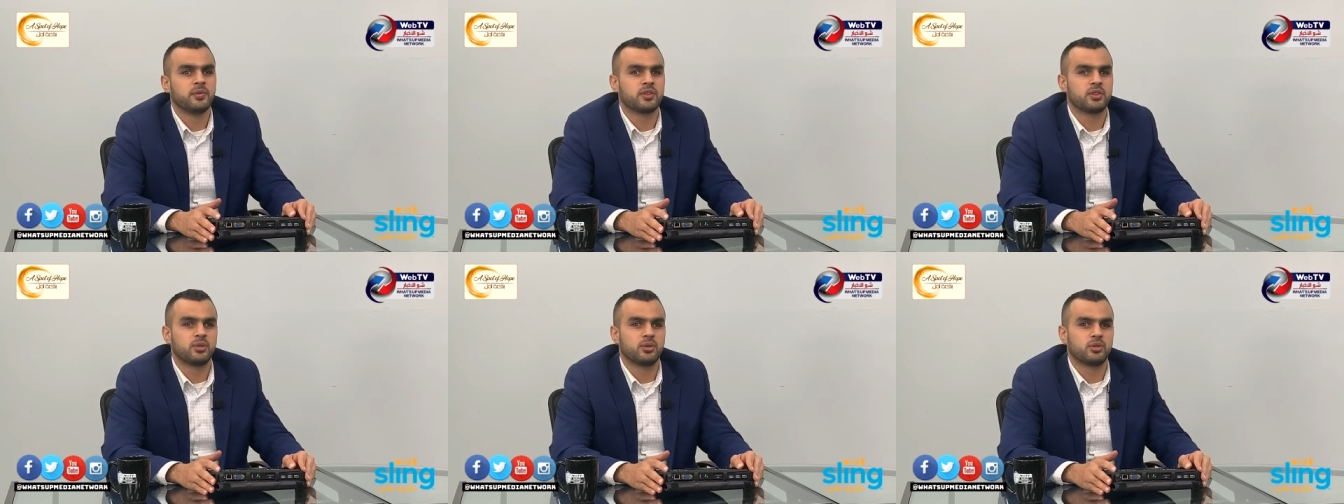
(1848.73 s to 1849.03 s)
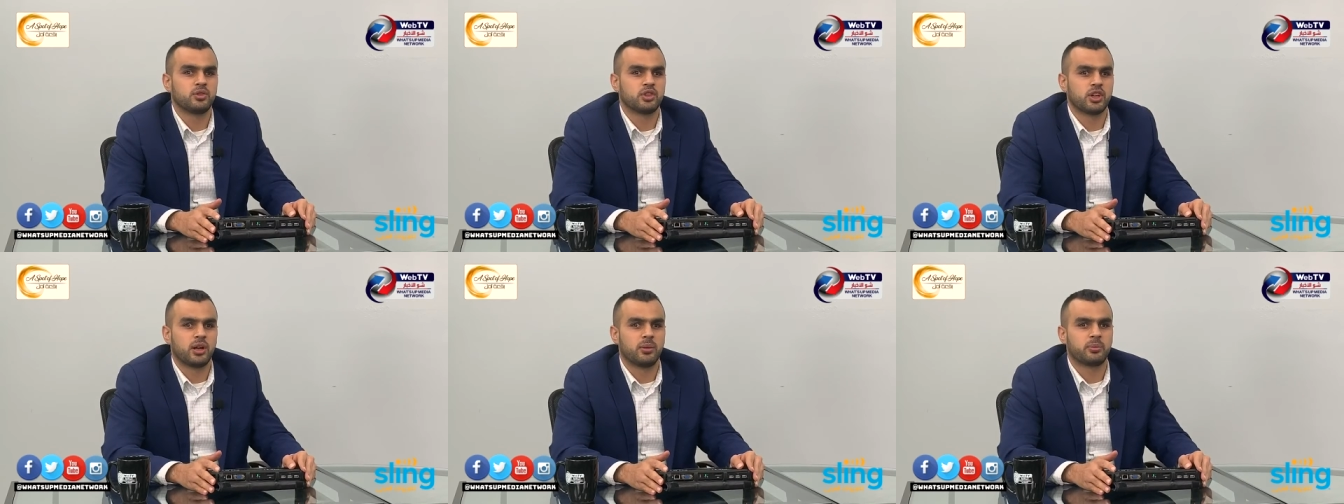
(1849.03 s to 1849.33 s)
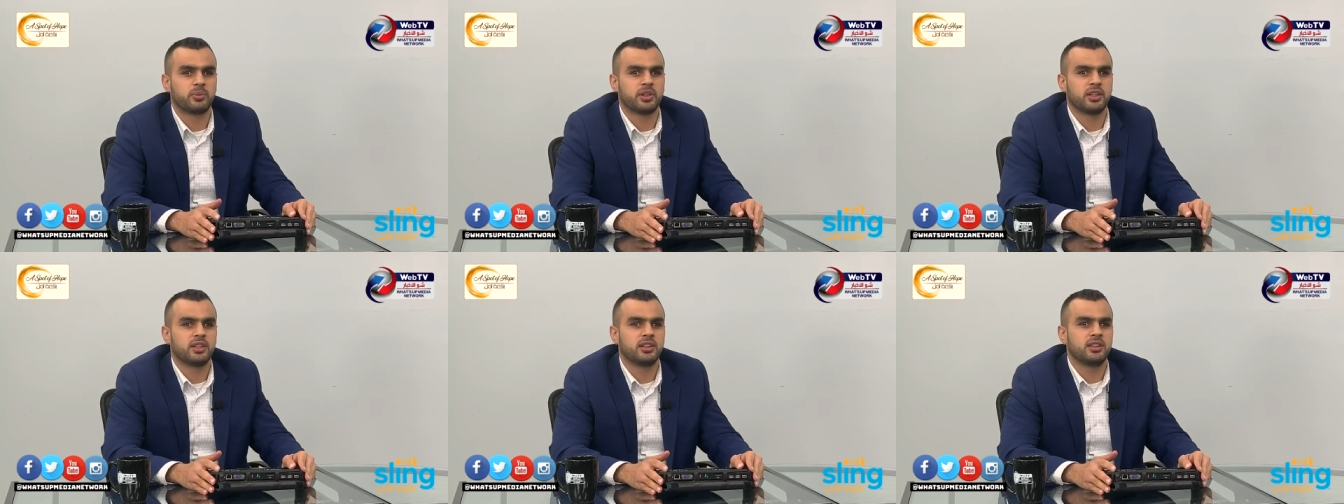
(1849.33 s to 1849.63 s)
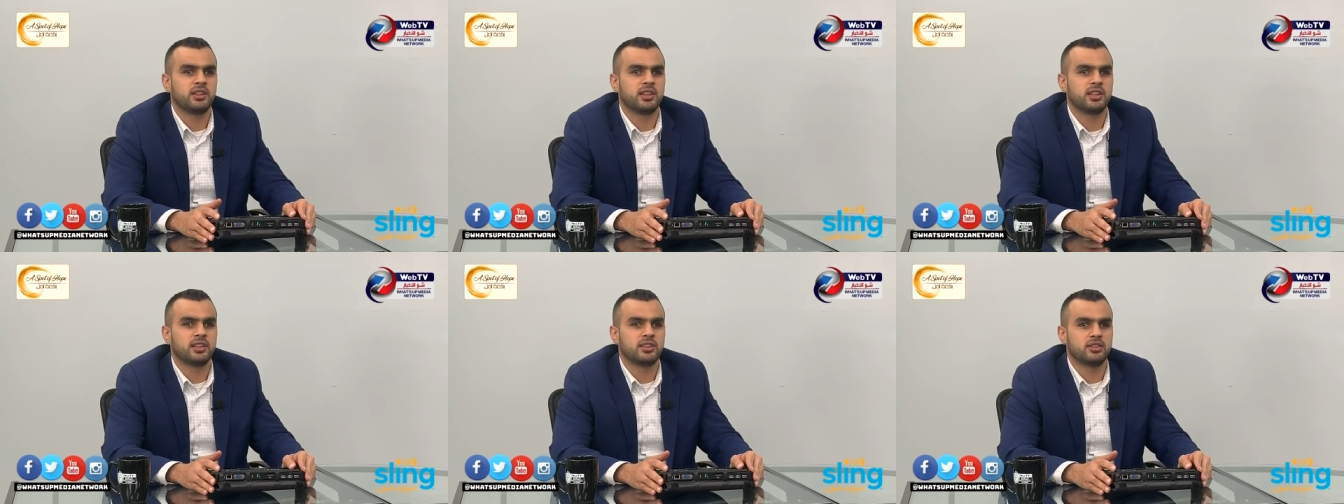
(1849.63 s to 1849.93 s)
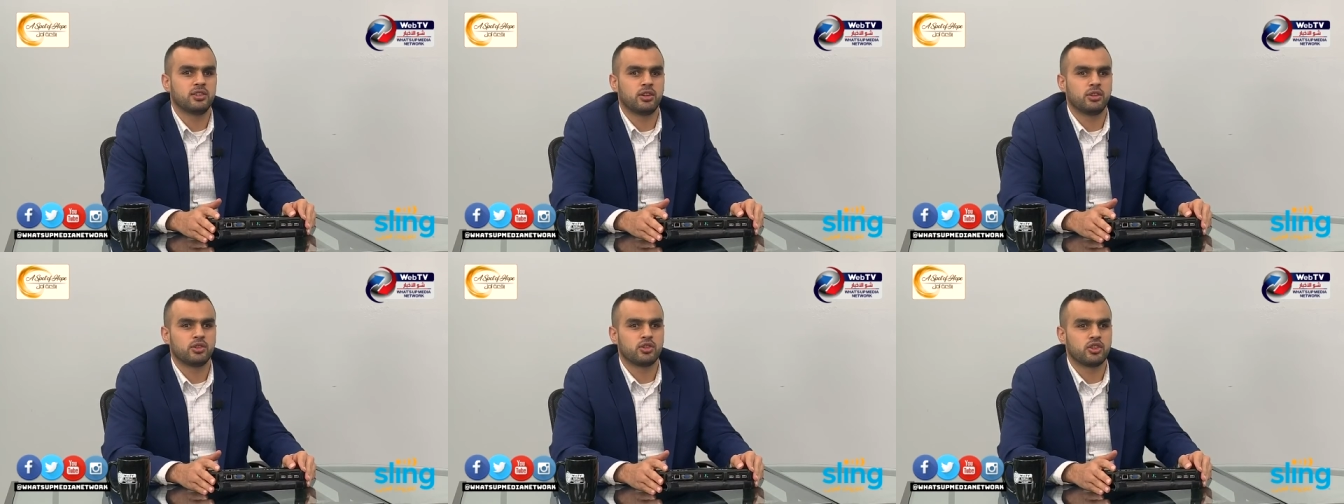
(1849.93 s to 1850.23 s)
to jump in,
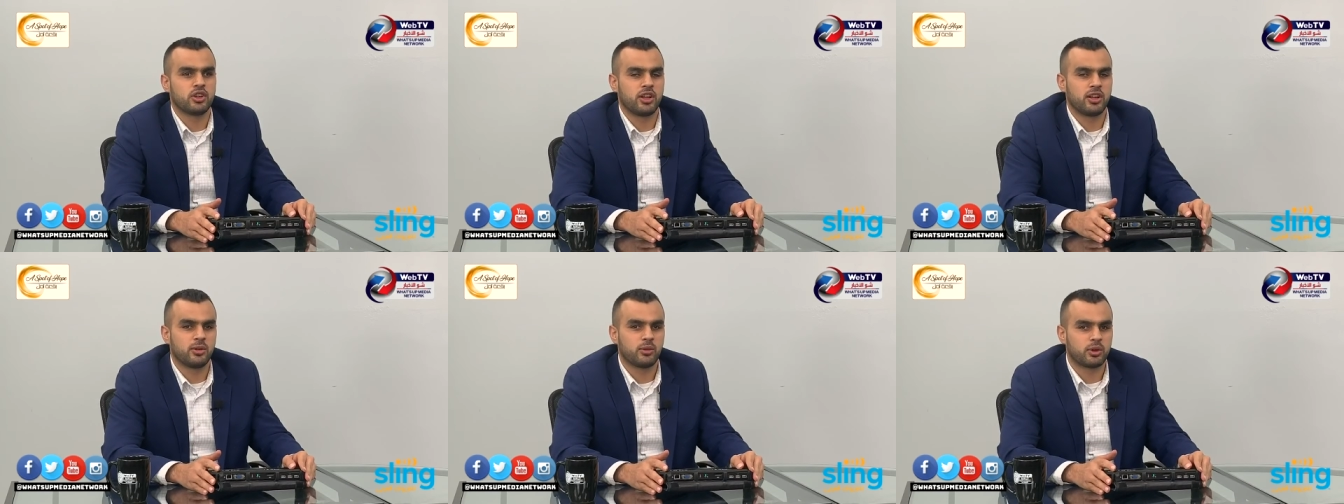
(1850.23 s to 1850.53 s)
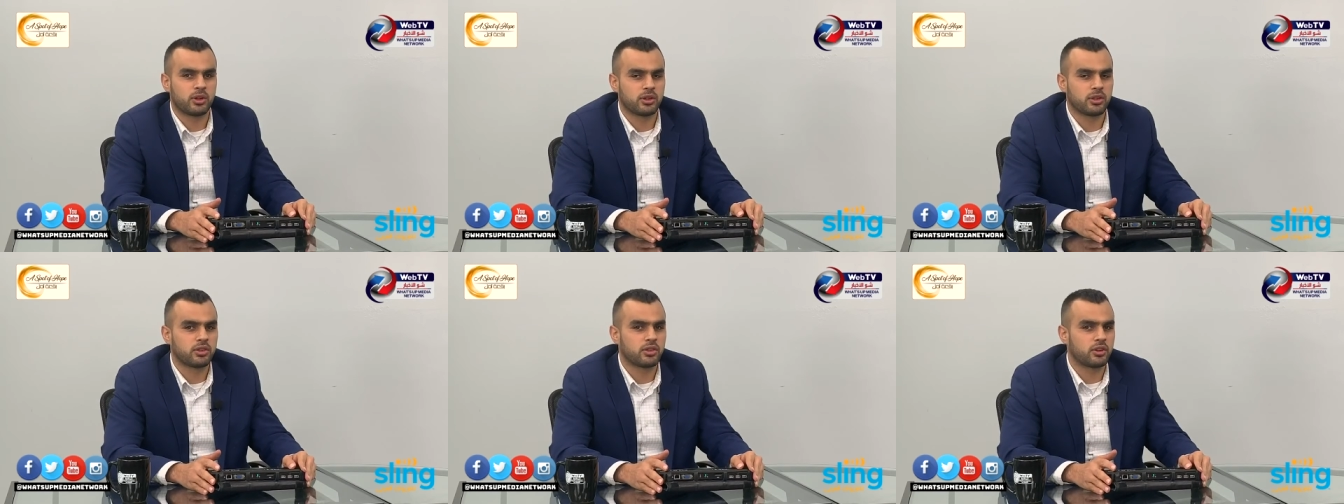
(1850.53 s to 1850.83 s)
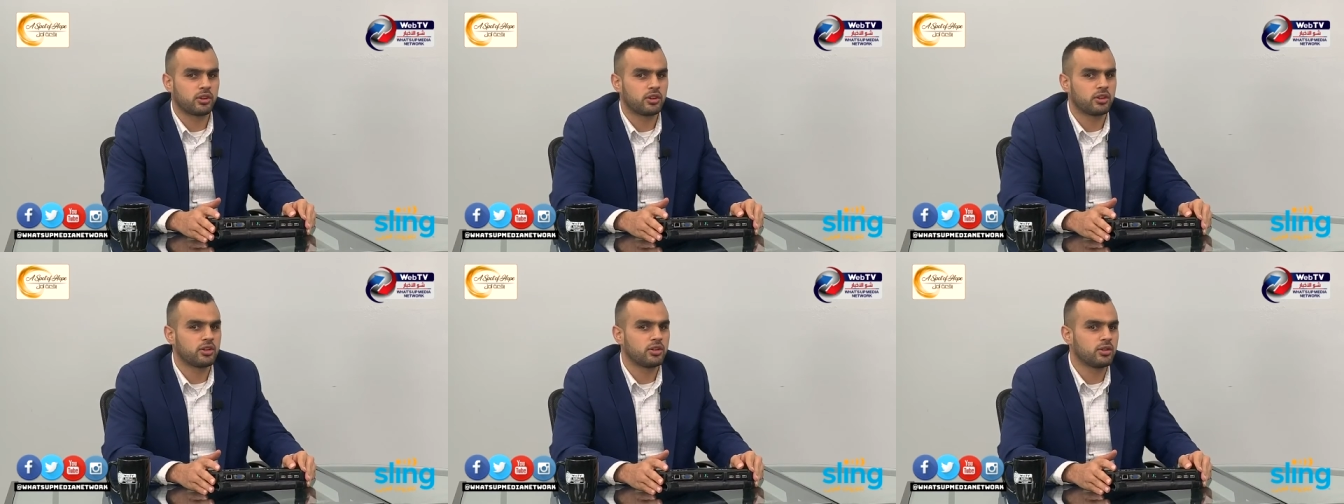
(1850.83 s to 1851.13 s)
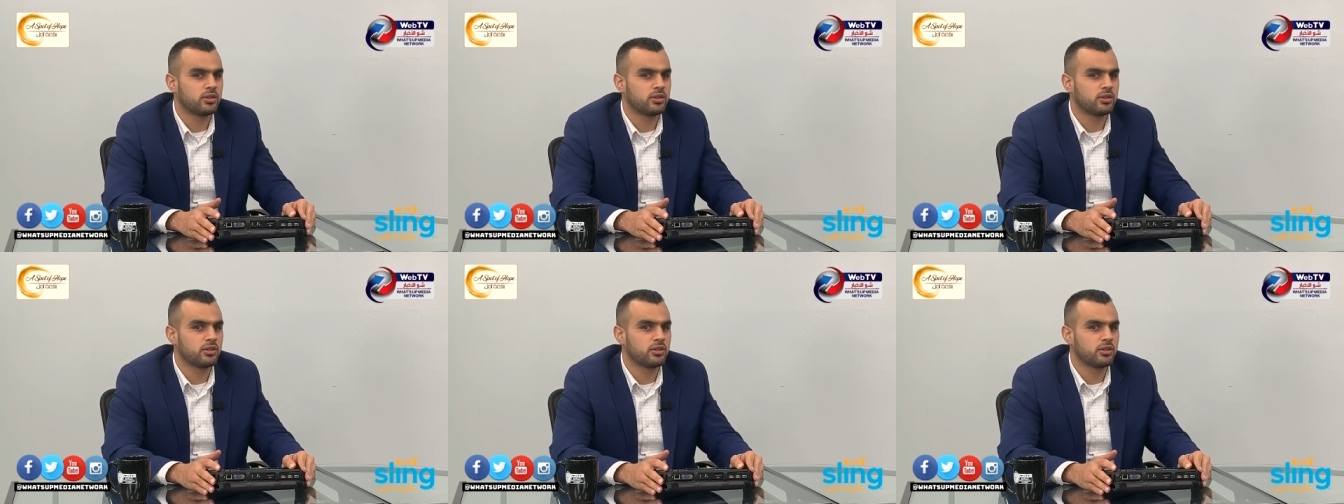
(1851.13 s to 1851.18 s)
and on January 3rd